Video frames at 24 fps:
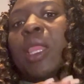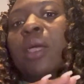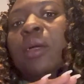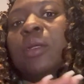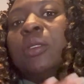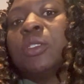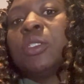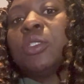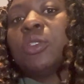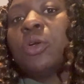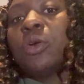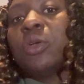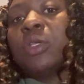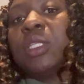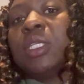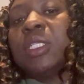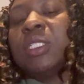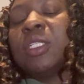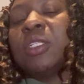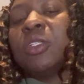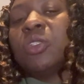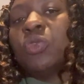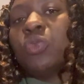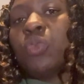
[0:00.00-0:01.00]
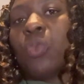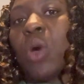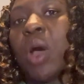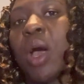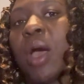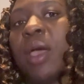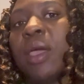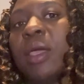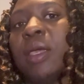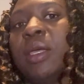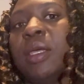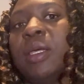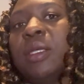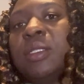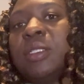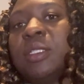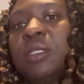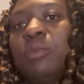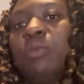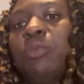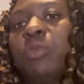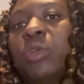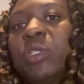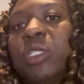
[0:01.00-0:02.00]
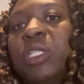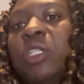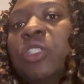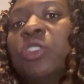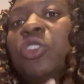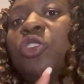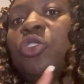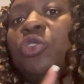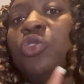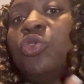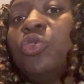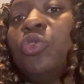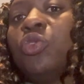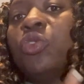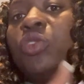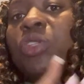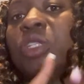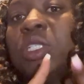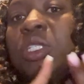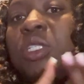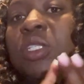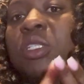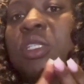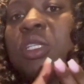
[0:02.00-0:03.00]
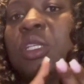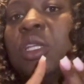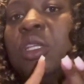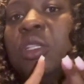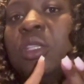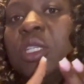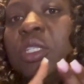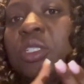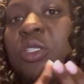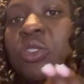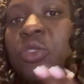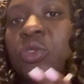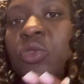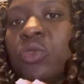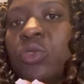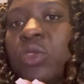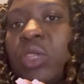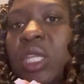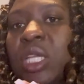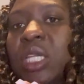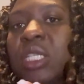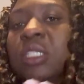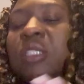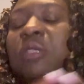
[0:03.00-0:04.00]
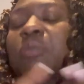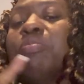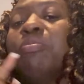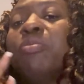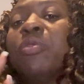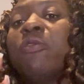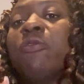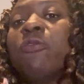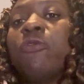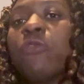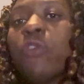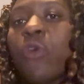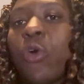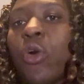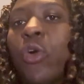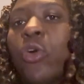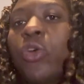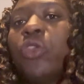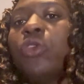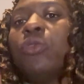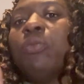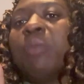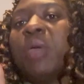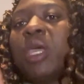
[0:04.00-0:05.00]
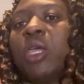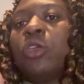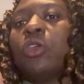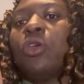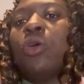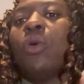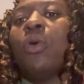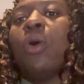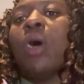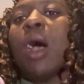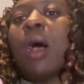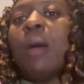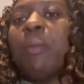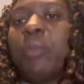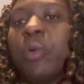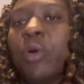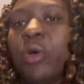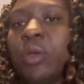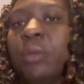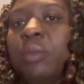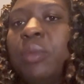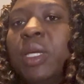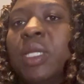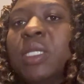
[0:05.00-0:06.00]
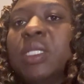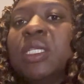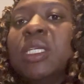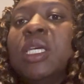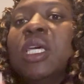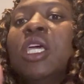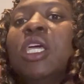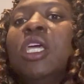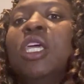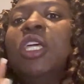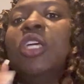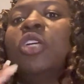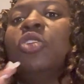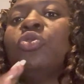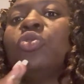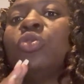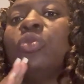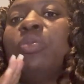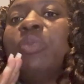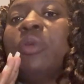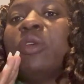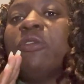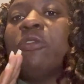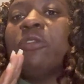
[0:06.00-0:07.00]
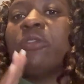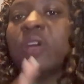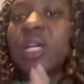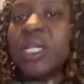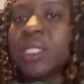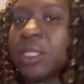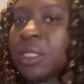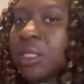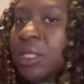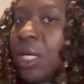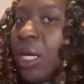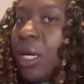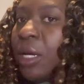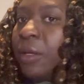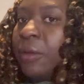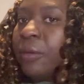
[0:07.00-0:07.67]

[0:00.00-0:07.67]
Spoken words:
So this is why it's important to know these two things before you make your appointment. It will be faster